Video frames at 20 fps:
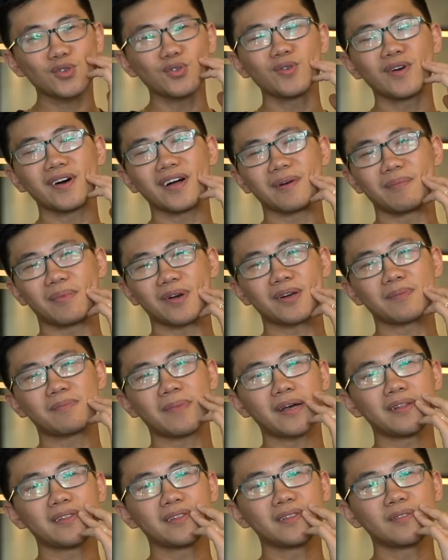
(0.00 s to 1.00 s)
true,
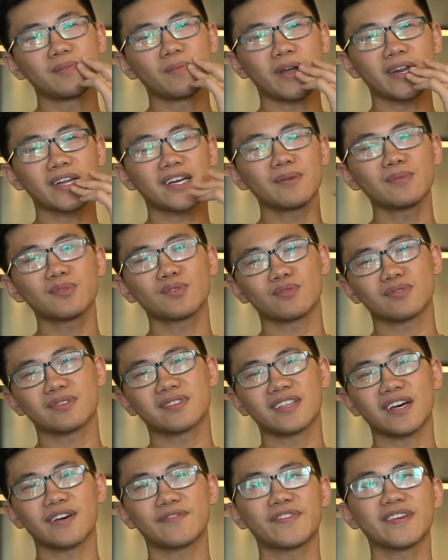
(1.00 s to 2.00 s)
but when it comes to
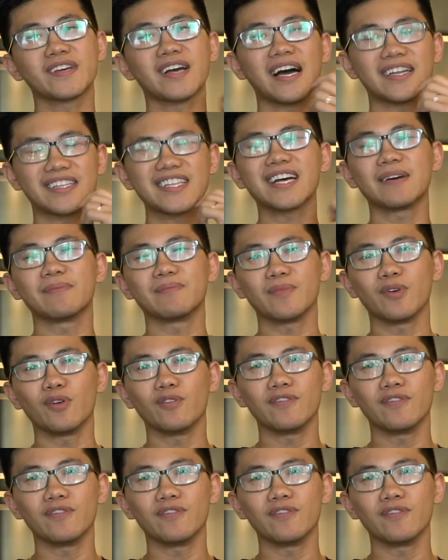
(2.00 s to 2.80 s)
staffing, I think I'm